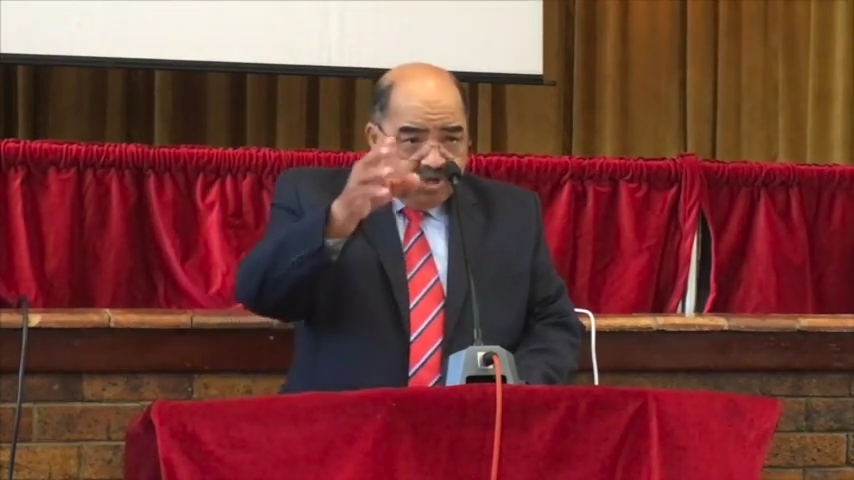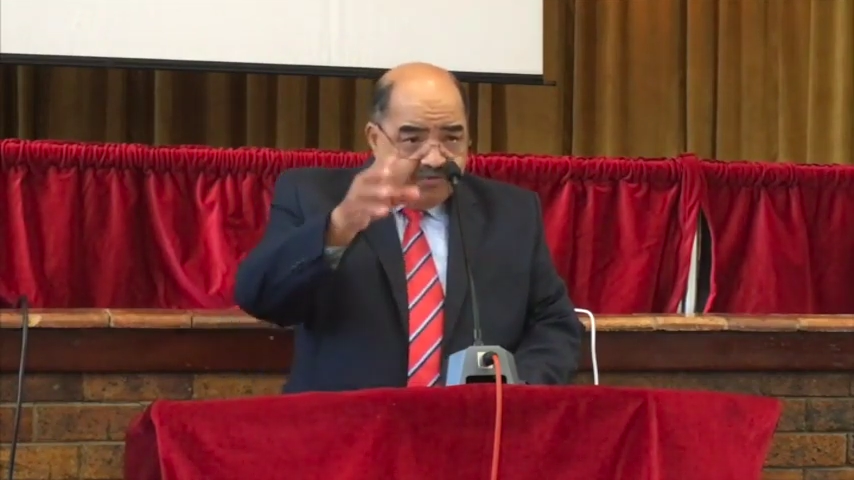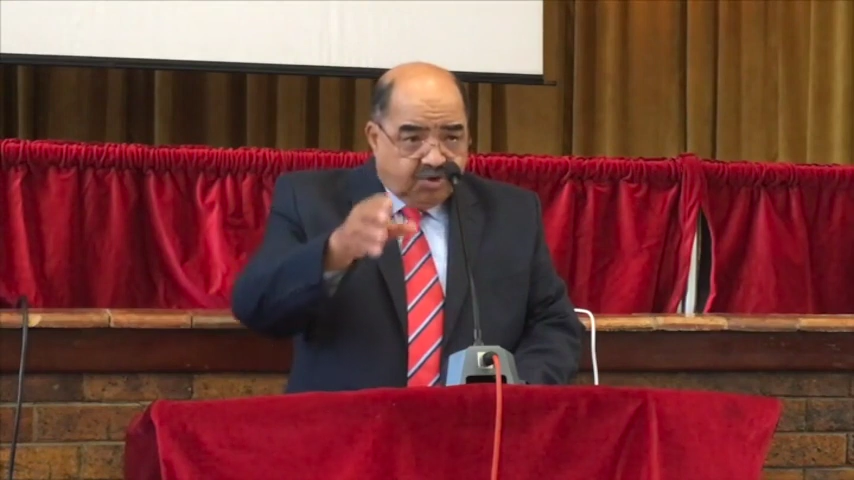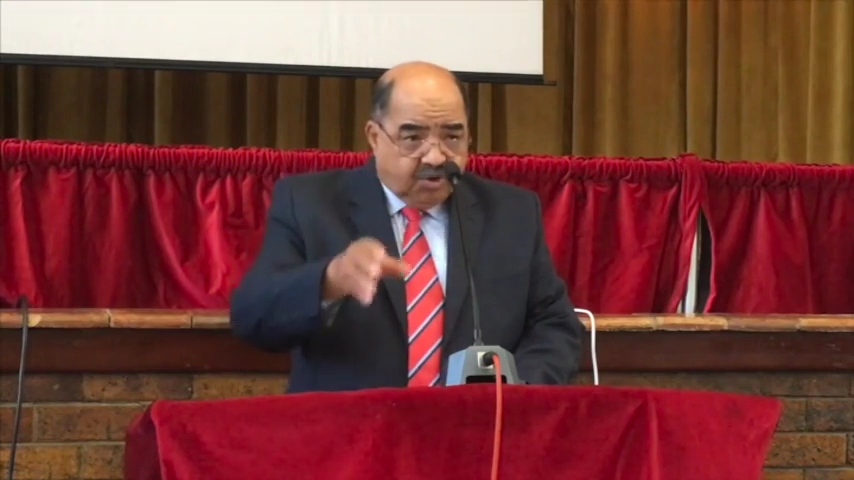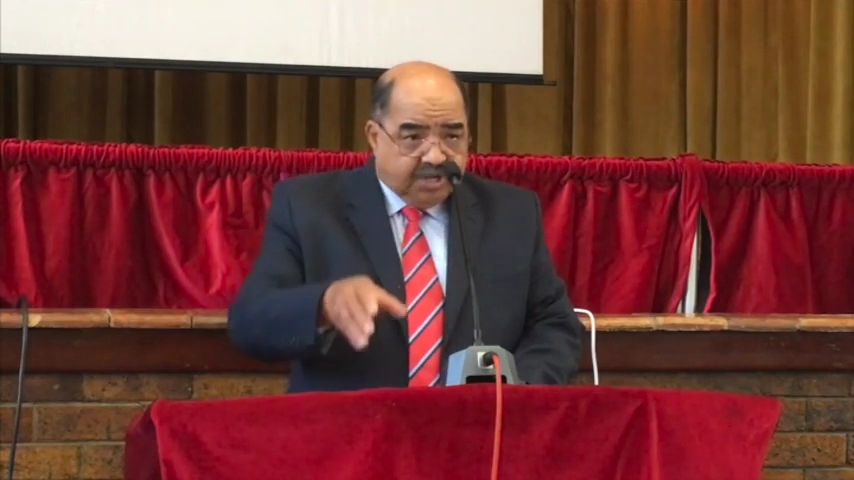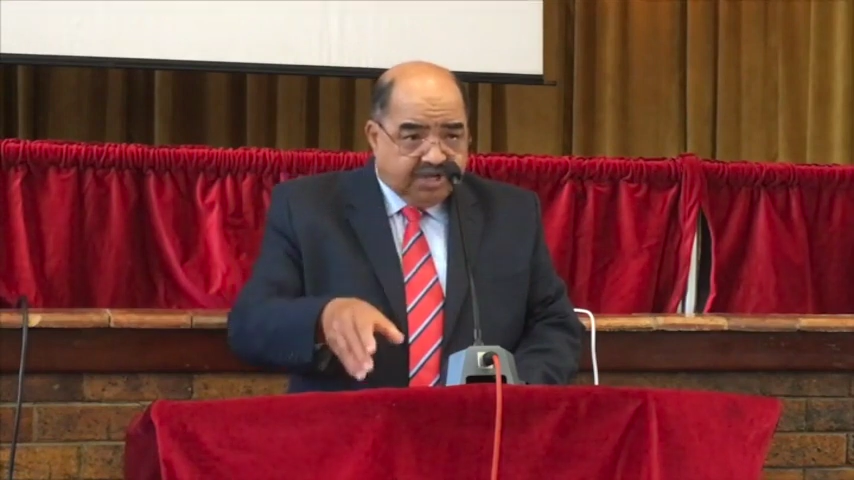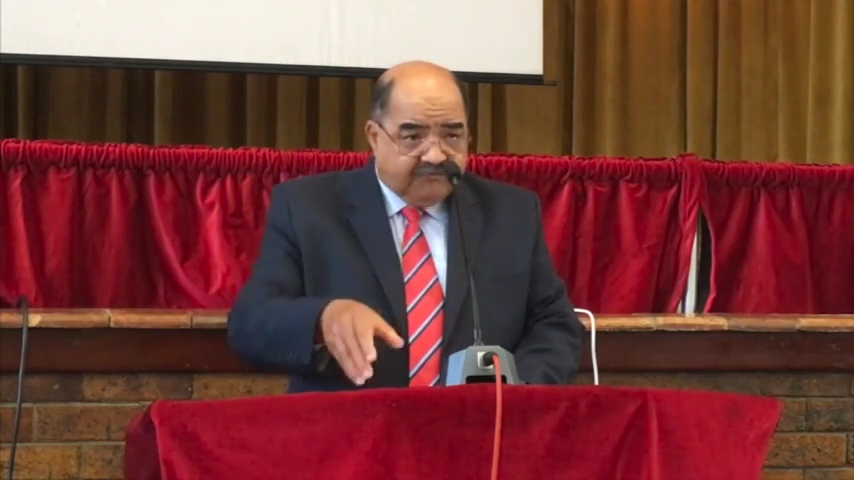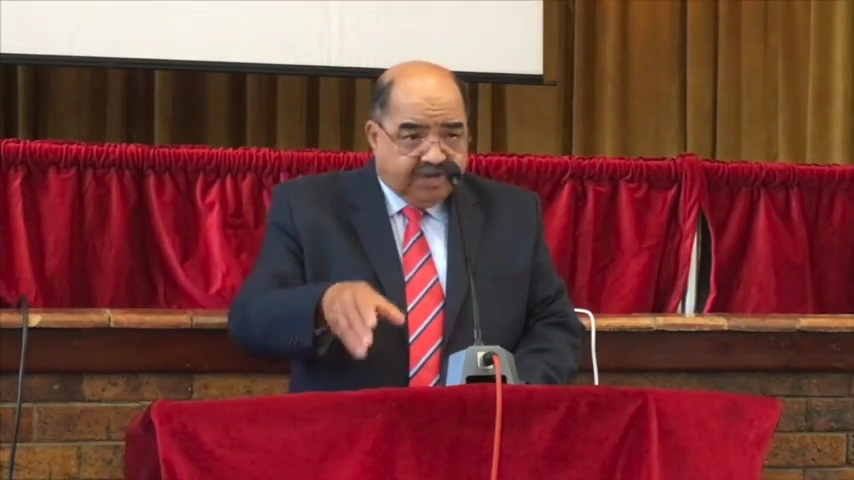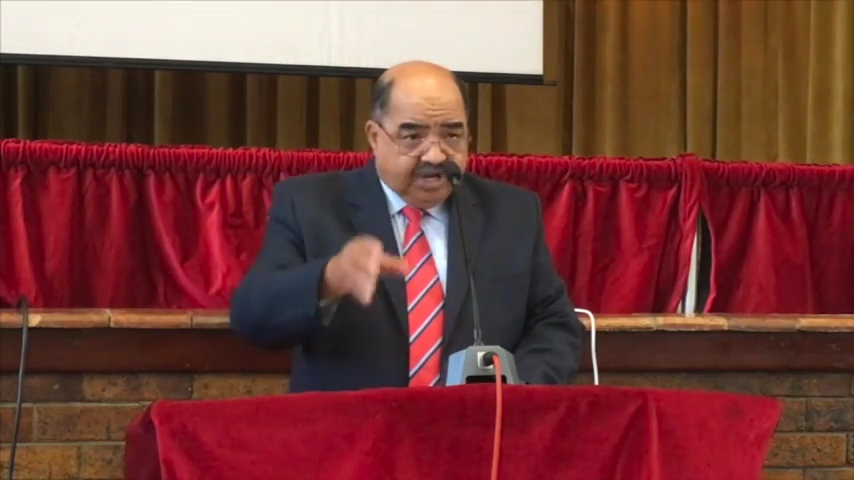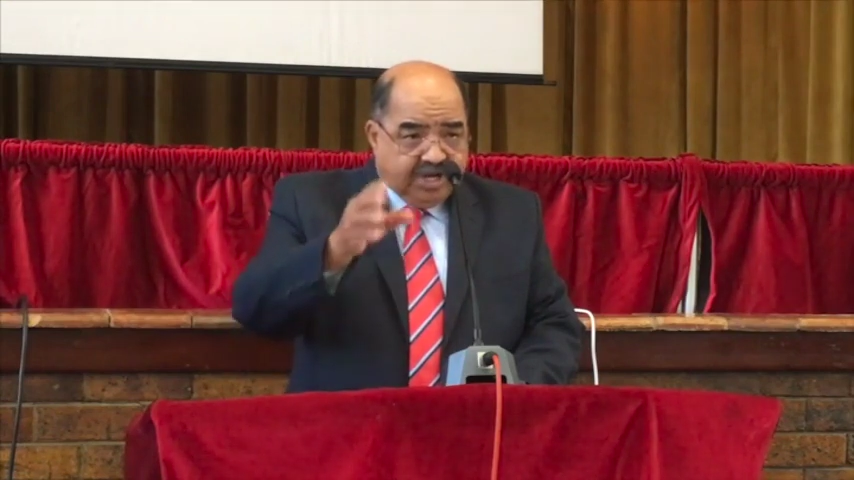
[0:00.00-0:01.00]
If you look at it
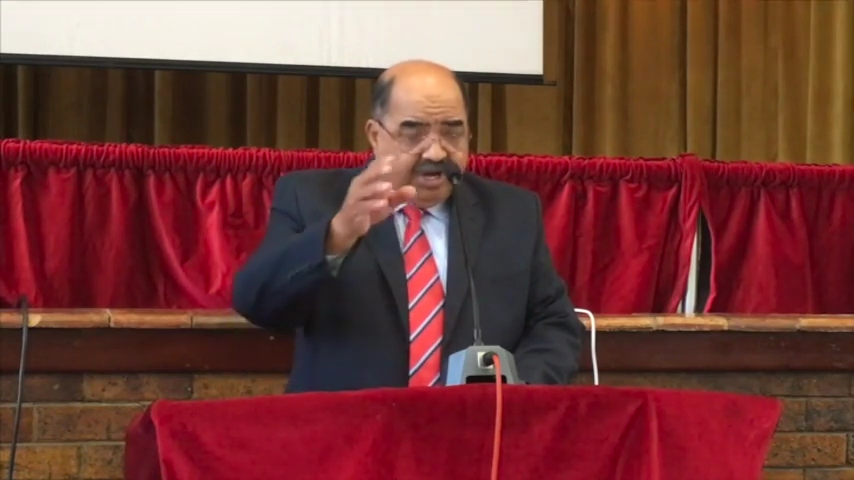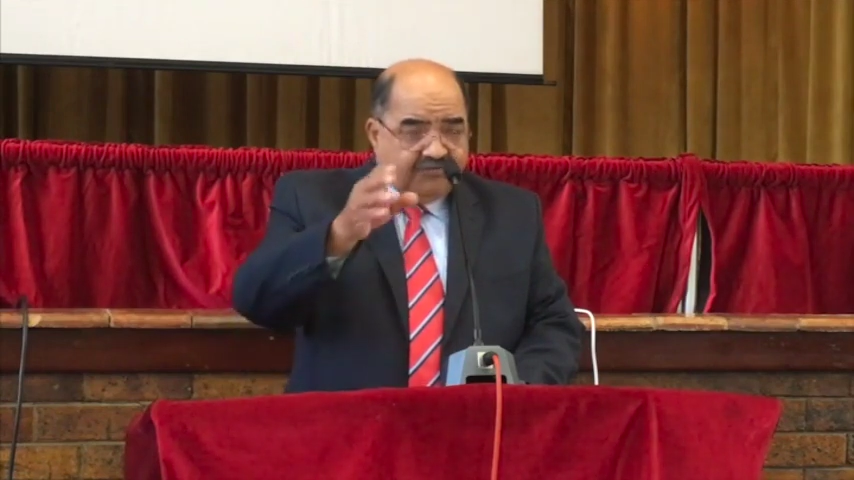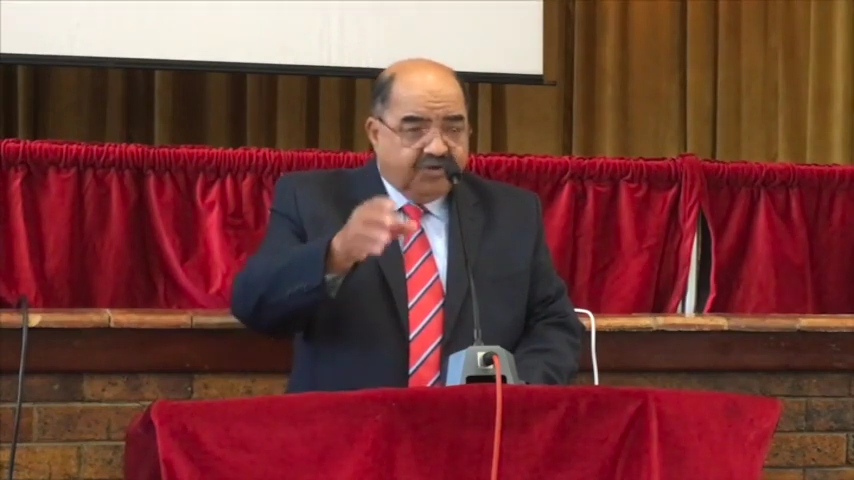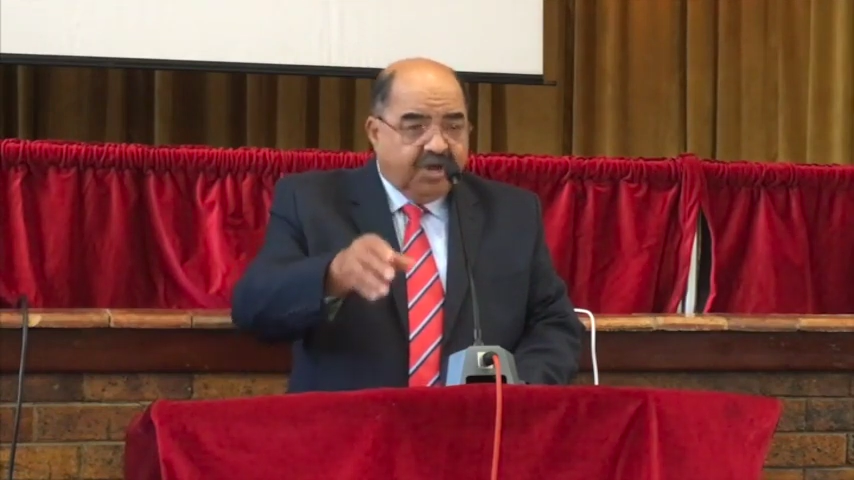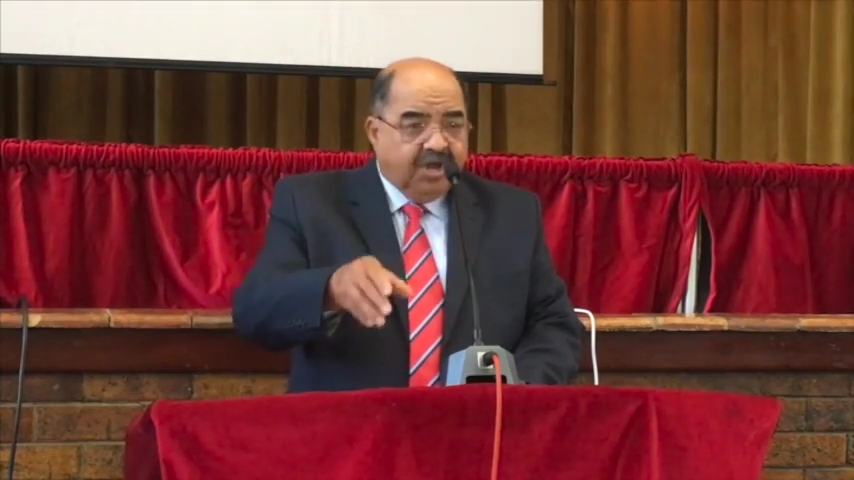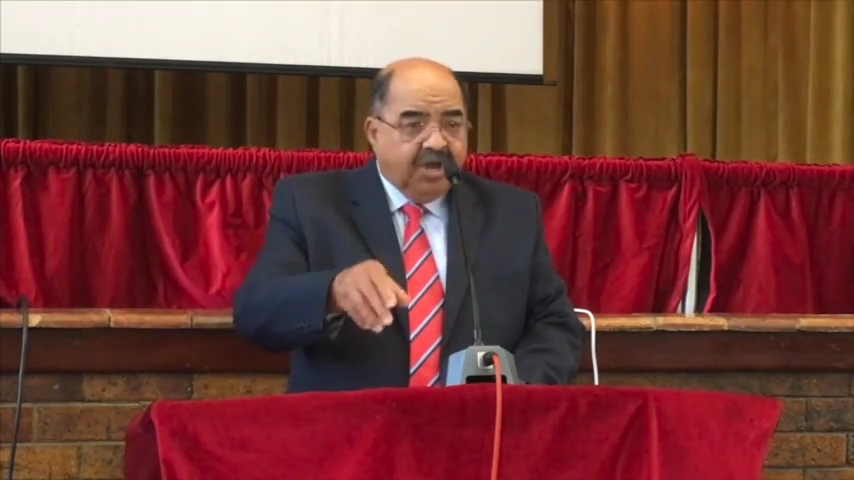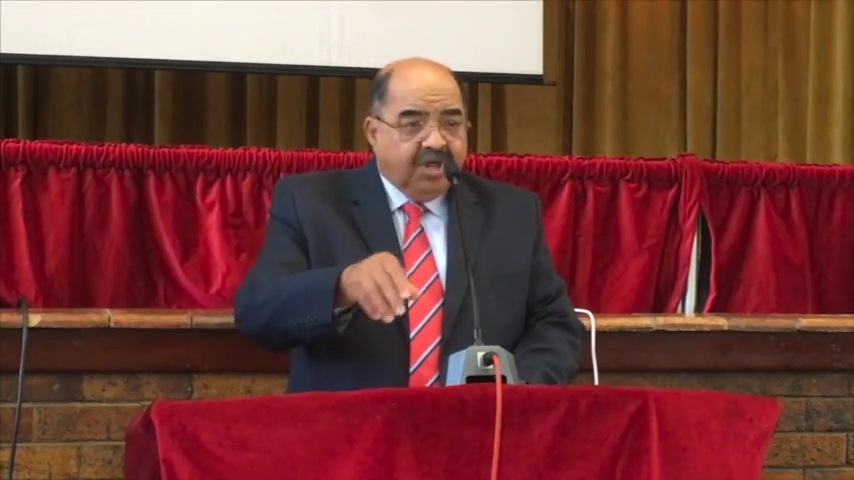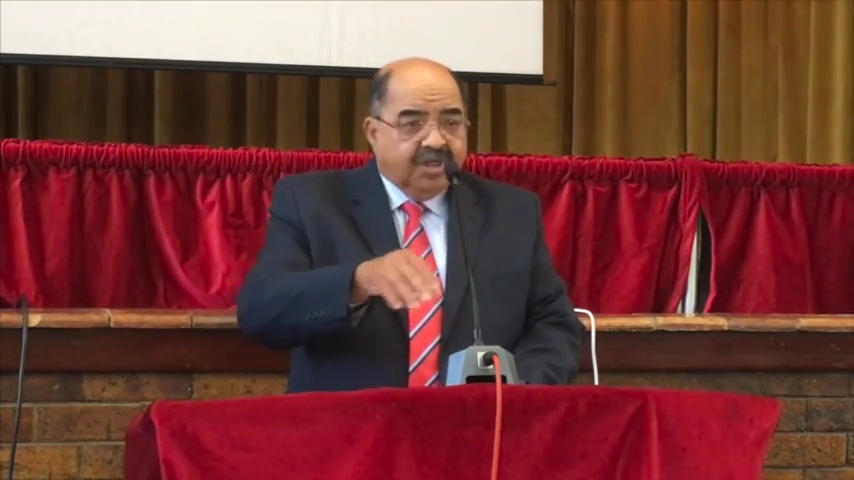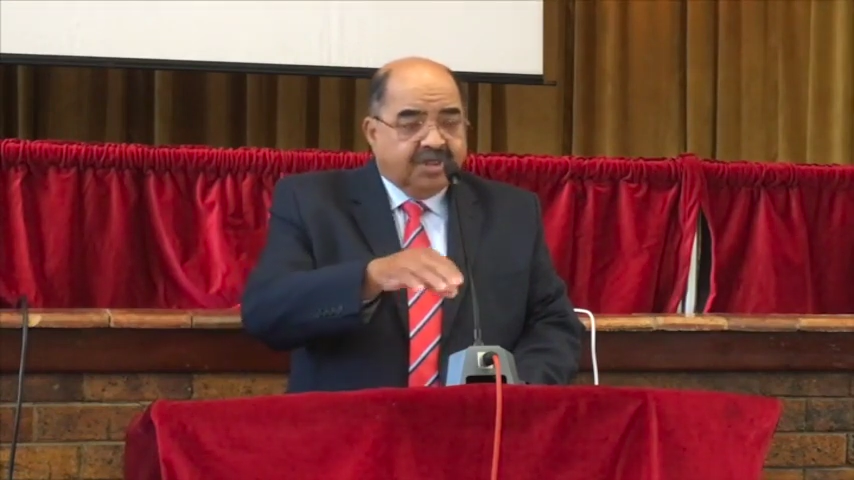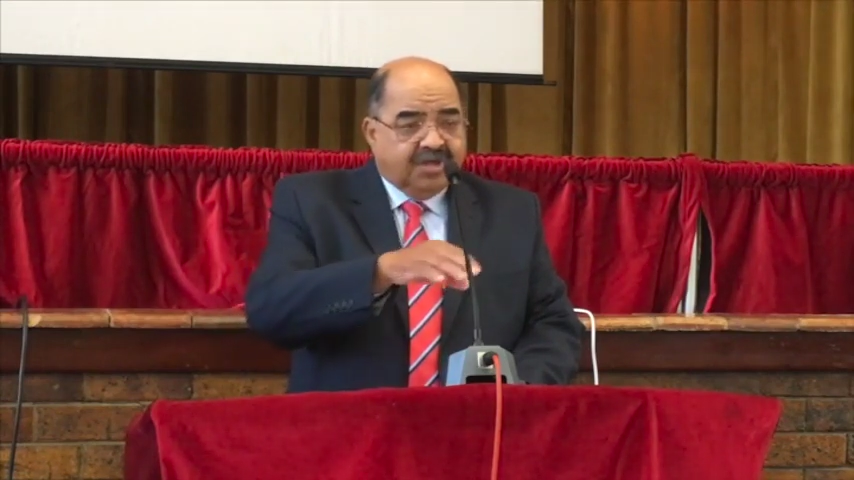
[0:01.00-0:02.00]
very carefully,